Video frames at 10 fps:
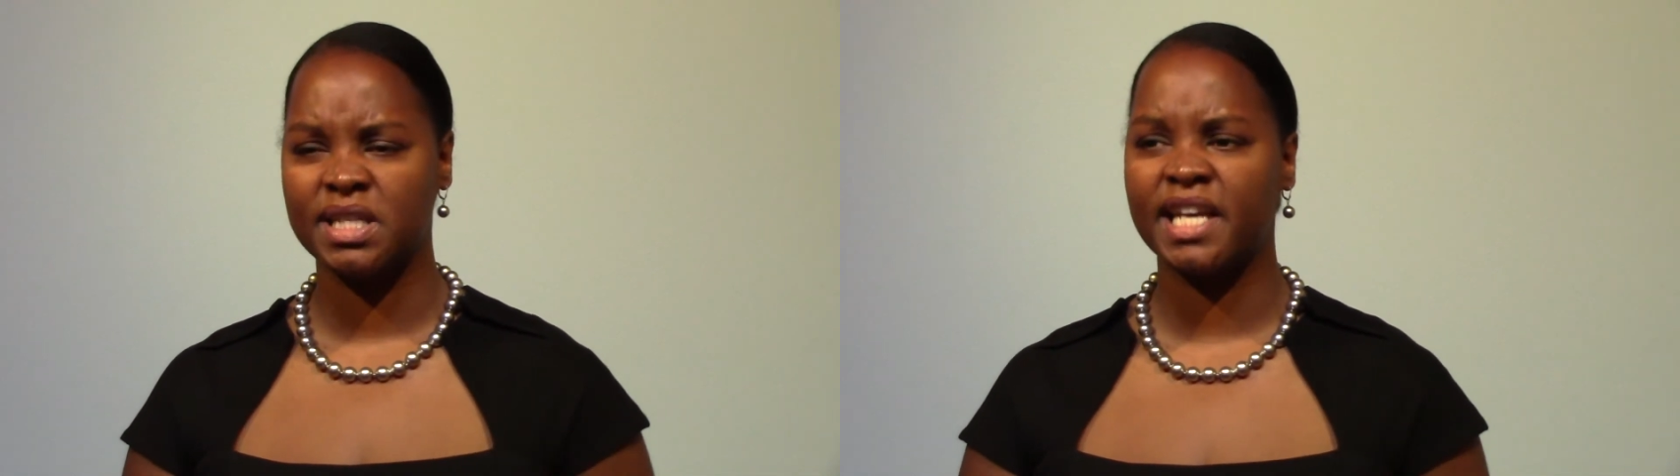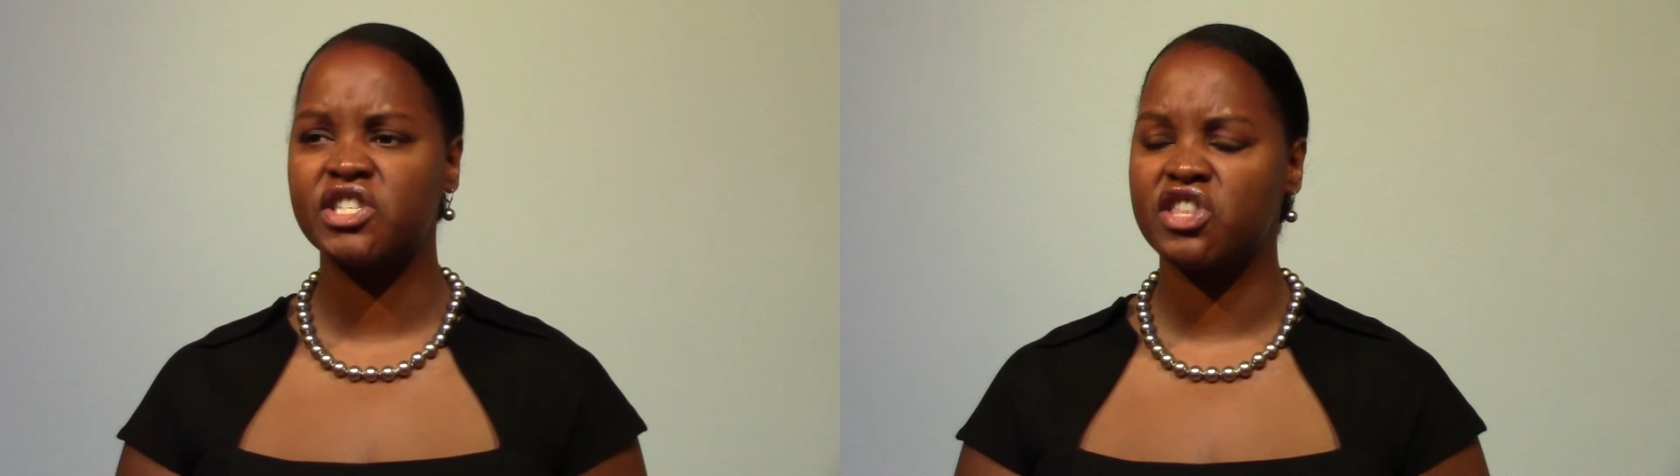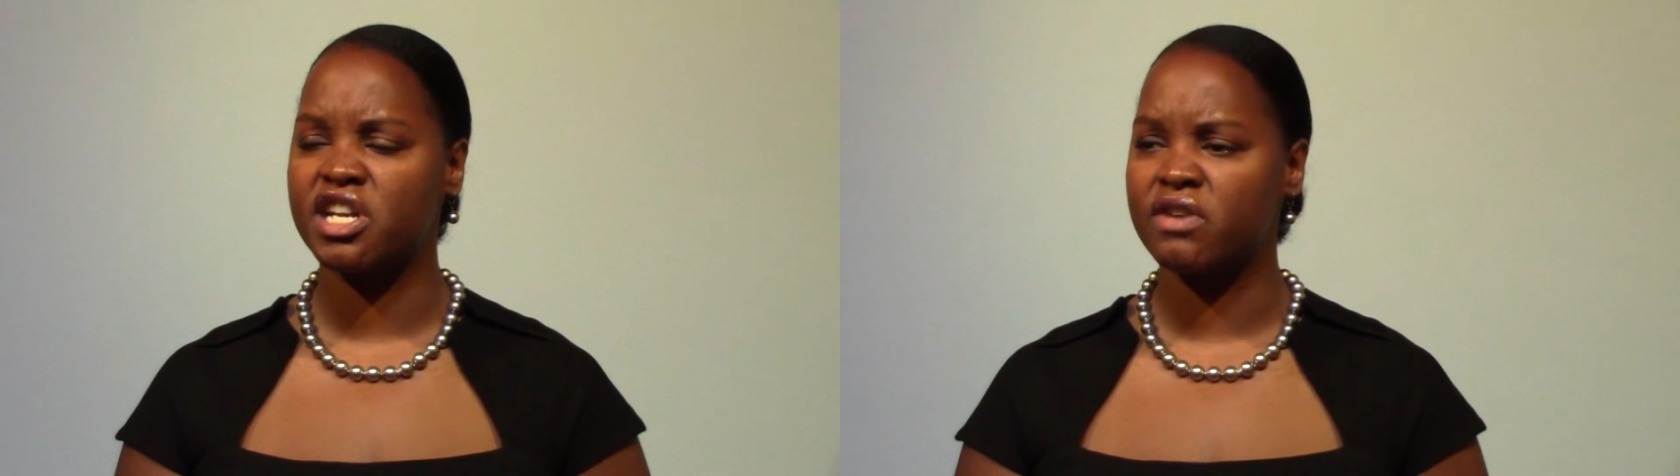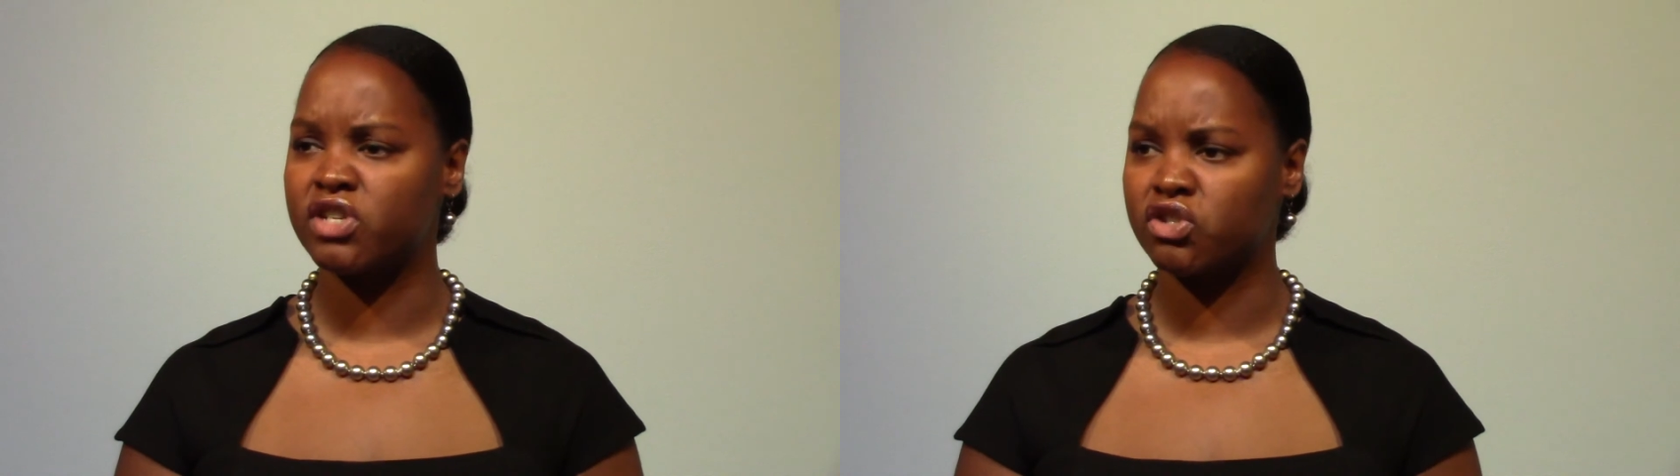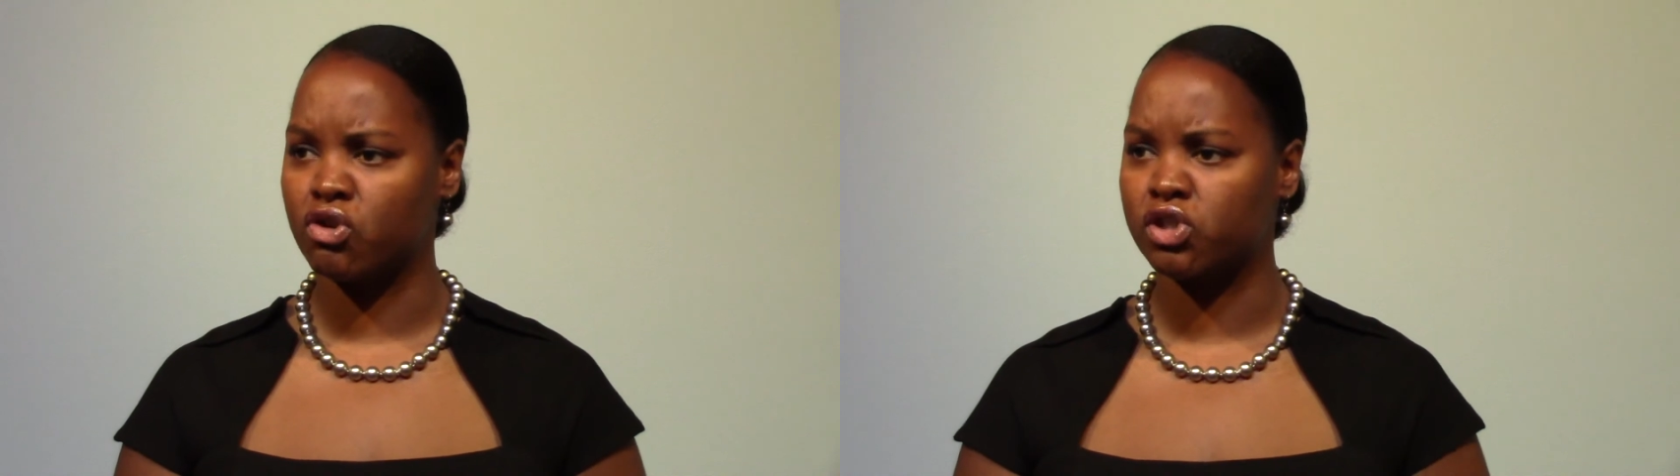to get to the
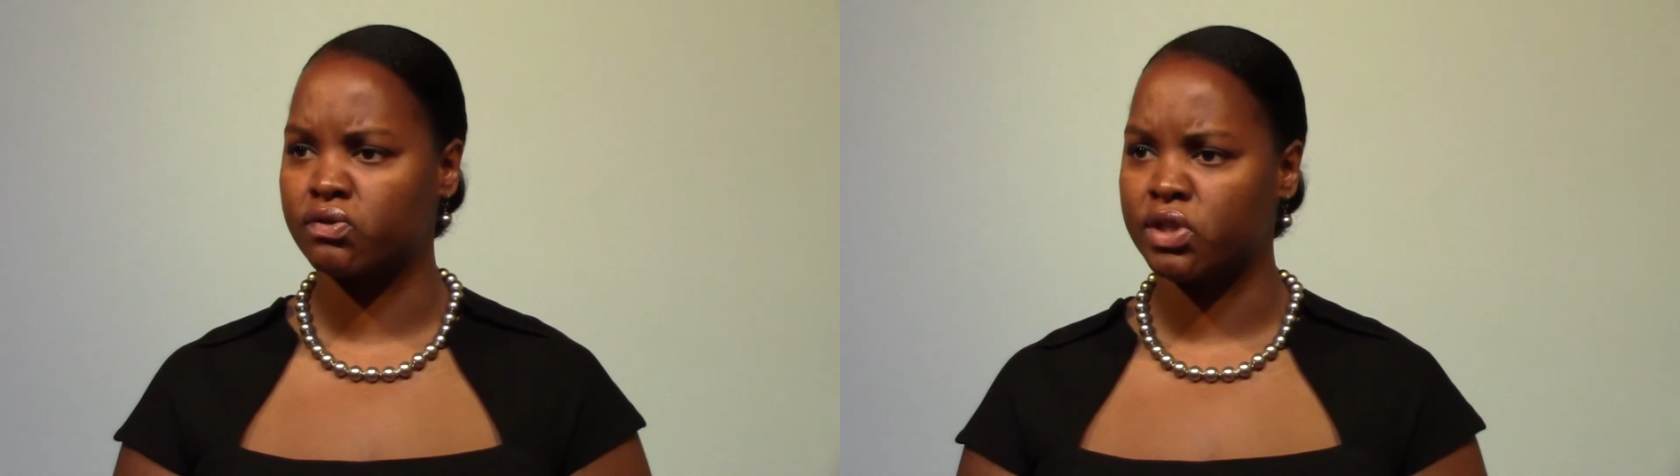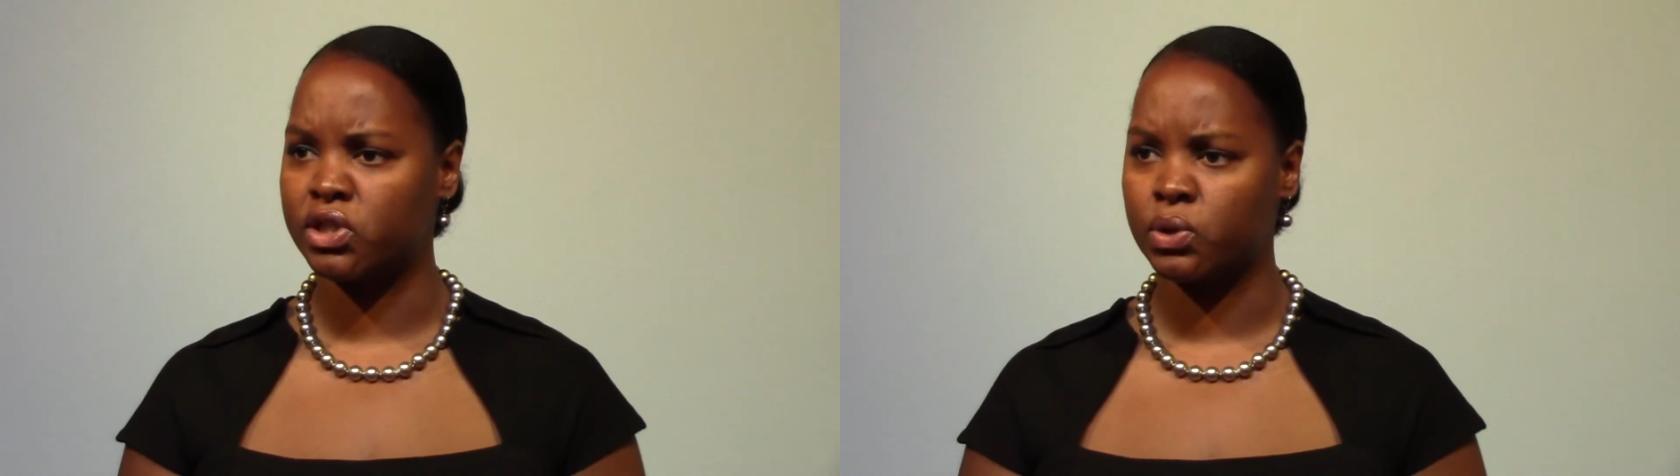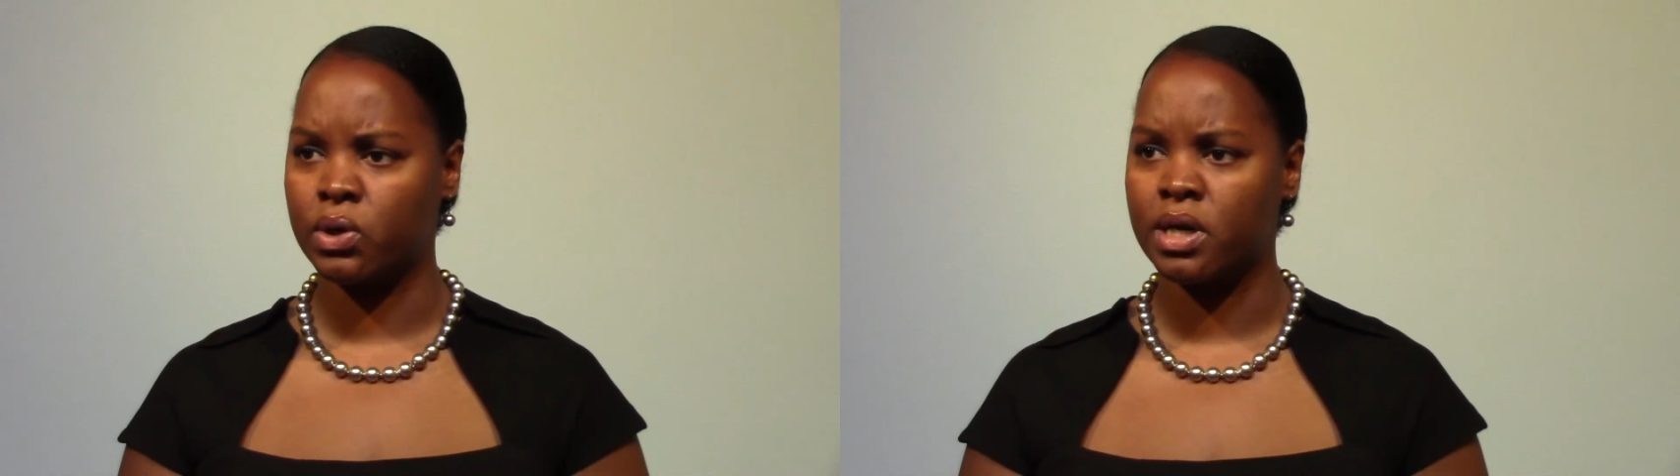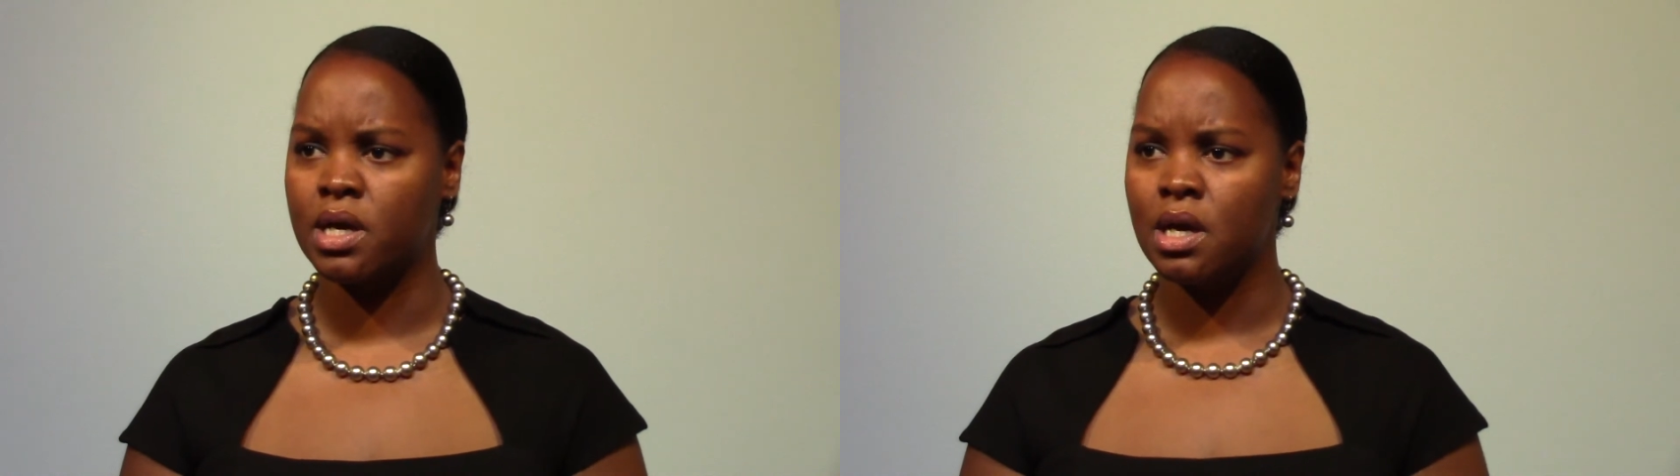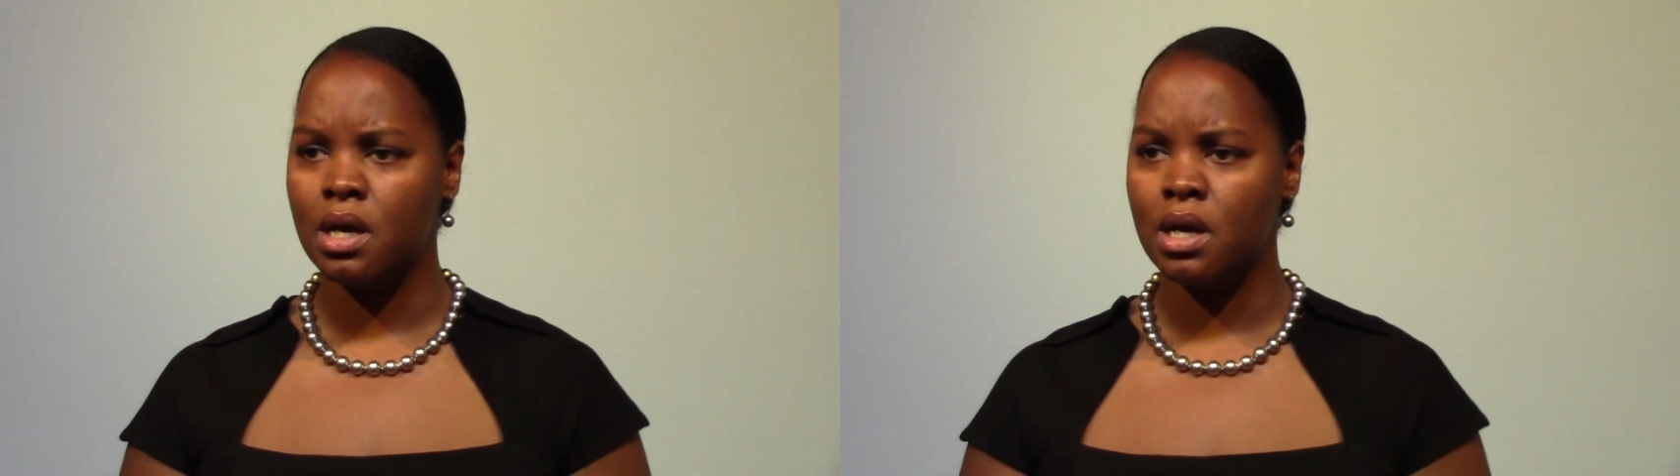nearest grocery store